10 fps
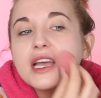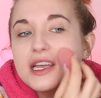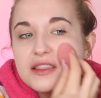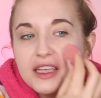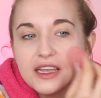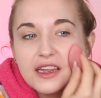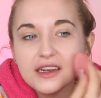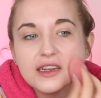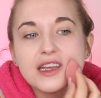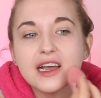And
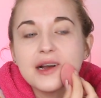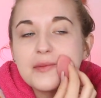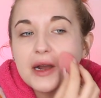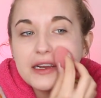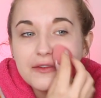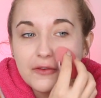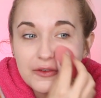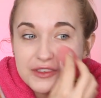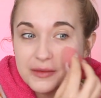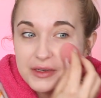then I might
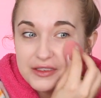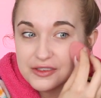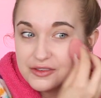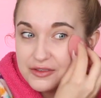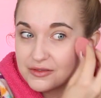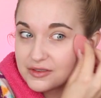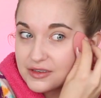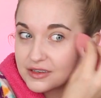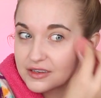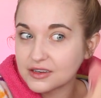force him into
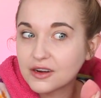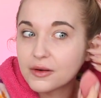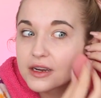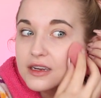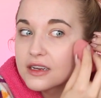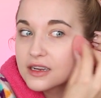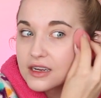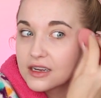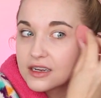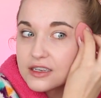going
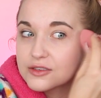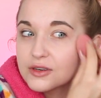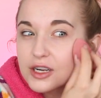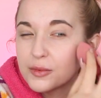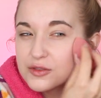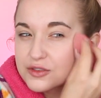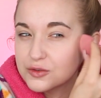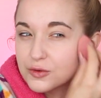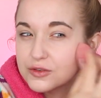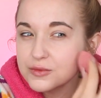to a couple
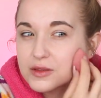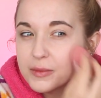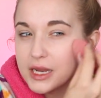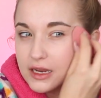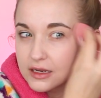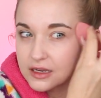stores with me.